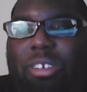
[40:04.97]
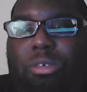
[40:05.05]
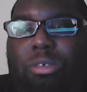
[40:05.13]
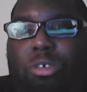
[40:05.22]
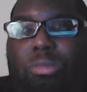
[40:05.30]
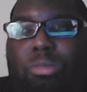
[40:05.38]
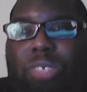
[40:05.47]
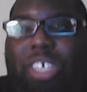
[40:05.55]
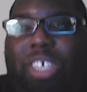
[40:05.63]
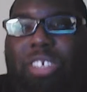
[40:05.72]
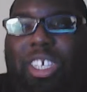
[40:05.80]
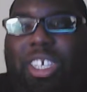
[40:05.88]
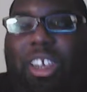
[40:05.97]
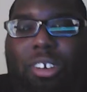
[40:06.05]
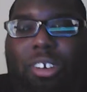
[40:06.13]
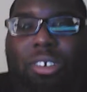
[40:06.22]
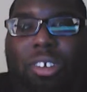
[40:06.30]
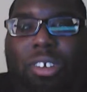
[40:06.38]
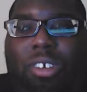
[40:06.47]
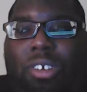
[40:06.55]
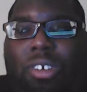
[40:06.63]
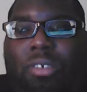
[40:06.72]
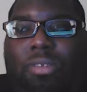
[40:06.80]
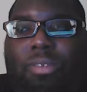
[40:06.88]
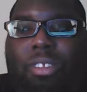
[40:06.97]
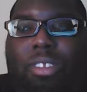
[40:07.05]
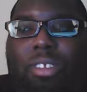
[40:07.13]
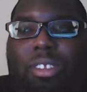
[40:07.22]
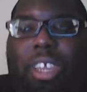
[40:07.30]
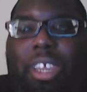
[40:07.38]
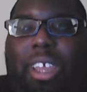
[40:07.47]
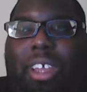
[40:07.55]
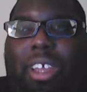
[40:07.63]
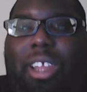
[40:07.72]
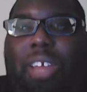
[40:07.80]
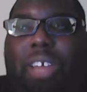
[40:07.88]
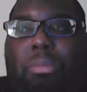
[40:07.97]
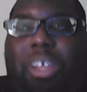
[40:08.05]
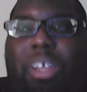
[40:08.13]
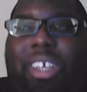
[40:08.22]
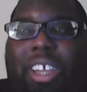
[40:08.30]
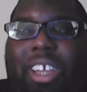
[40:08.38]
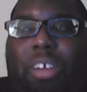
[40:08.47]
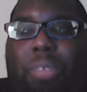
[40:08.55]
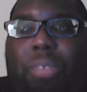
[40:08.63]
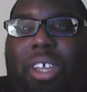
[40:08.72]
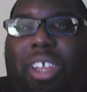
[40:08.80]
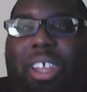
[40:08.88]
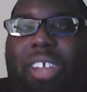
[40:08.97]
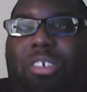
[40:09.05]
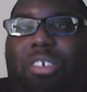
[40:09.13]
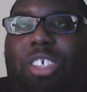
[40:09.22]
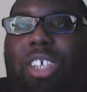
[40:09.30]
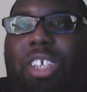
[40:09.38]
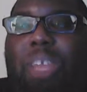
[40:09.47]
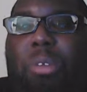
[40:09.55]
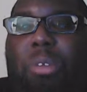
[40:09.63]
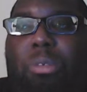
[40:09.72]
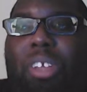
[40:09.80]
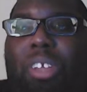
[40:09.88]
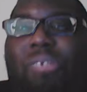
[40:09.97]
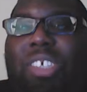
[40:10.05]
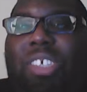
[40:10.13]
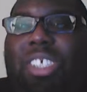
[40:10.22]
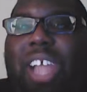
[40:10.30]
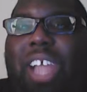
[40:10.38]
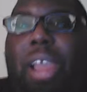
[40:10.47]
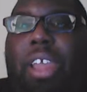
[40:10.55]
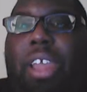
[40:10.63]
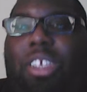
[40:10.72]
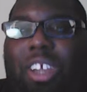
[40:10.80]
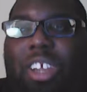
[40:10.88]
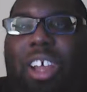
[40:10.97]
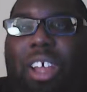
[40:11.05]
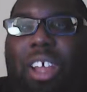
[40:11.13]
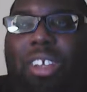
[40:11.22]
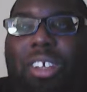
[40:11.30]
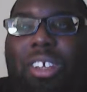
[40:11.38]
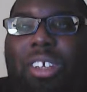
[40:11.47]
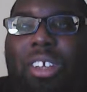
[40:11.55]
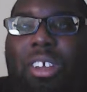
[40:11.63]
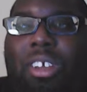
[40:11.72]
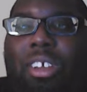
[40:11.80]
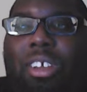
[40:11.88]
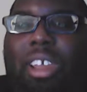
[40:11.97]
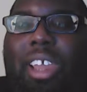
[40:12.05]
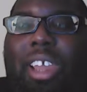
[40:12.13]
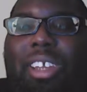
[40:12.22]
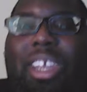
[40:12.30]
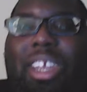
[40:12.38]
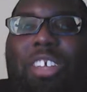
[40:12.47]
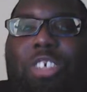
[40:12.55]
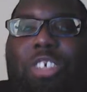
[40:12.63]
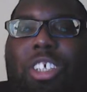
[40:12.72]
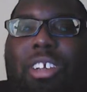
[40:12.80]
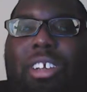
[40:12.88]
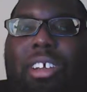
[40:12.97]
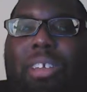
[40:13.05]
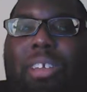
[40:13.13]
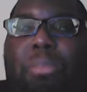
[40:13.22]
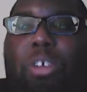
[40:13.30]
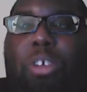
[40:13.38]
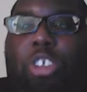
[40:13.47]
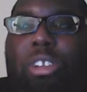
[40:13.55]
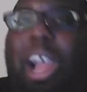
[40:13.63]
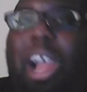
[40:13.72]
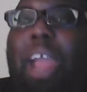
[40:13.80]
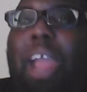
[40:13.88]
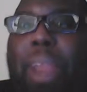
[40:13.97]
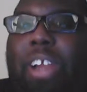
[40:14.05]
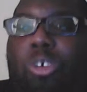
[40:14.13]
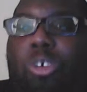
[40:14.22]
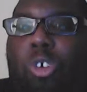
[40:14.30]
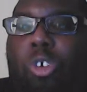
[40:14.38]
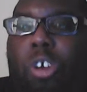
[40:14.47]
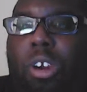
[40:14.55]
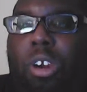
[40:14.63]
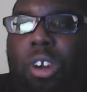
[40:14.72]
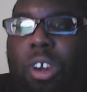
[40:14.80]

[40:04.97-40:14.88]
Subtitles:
them groom themselves together and let them play together, man? Like you should have kept your defensive line young, and then you should have built your linebacker core